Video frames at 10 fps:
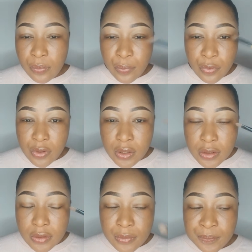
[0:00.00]

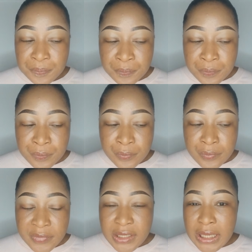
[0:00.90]
product
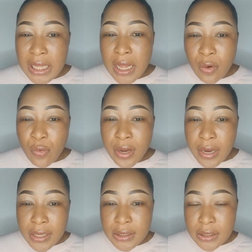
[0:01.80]
that are way
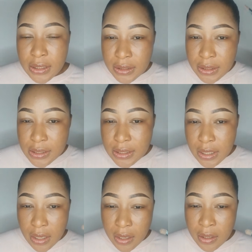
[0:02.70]
lighter than their
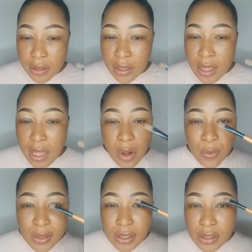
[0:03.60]
skin, and
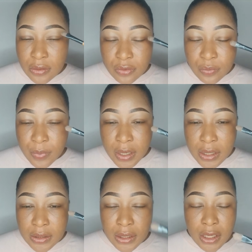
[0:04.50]
when they tend to
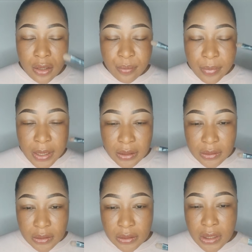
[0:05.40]
blend, they keep
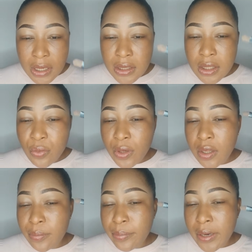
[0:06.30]
blending, they will
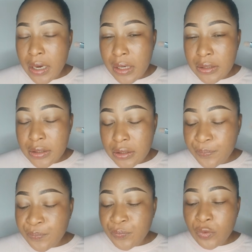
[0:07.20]
keep blending.
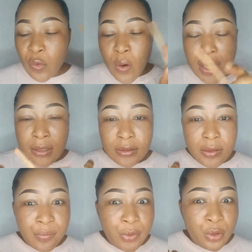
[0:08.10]
One,
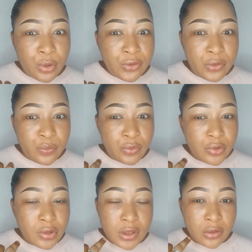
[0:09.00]
because the
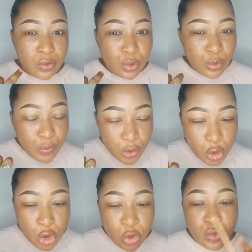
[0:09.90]
product has so
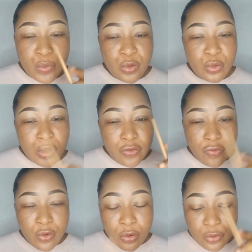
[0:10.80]
much, it will be so
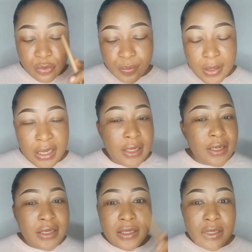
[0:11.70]
difficult to blend.
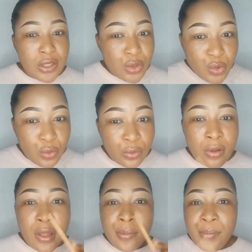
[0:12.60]
Two,
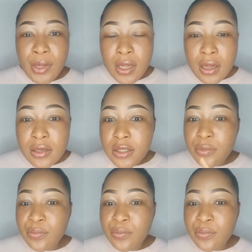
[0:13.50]
because the